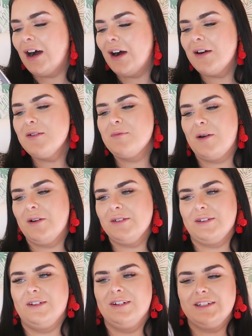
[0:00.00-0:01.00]
Oh my
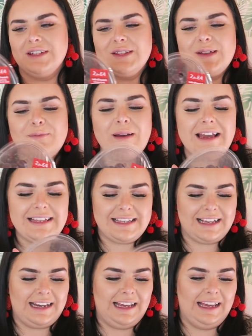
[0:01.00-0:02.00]
god. So
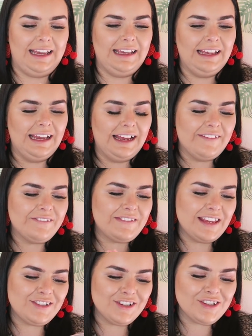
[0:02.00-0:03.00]
basically
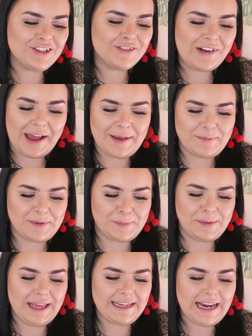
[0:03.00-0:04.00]
they're just grapes,
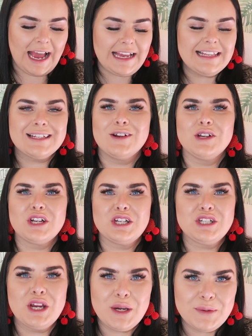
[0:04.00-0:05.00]
but they taste like
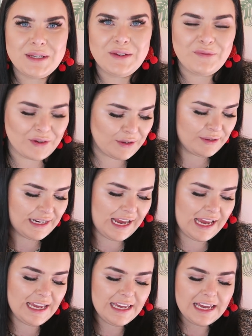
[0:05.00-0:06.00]
tutti
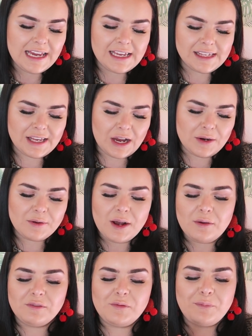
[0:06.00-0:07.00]
frutti. So
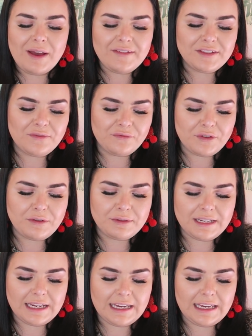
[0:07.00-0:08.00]
with bursts of
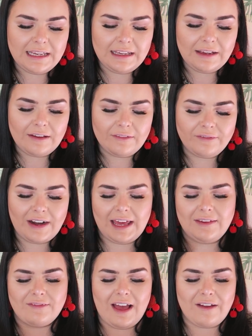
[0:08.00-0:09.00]
fruity
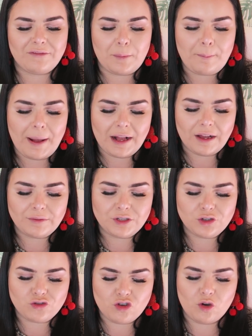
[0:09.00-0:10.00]
flavour from mango
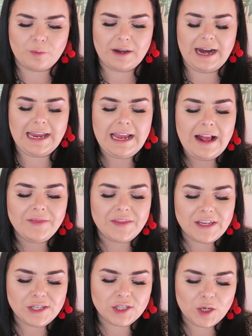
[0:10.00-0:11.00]
to strawberry,
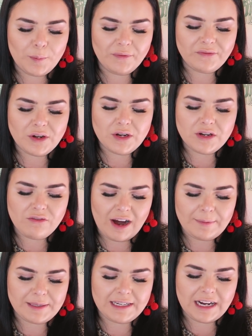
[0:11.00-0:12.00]
these super fruity
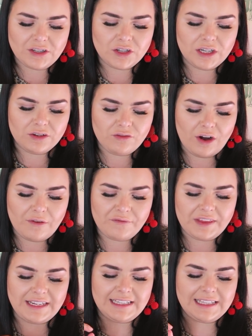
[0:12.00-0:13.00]
grapes are naturally grown
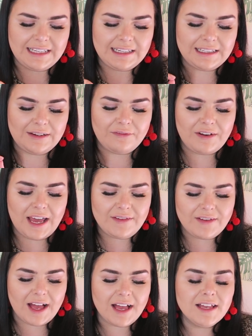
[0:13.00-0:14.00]
for their distinctive
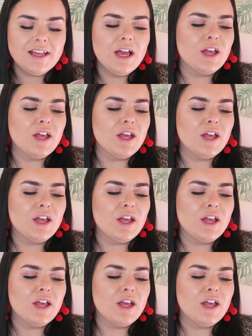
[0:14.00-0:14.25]
flavour.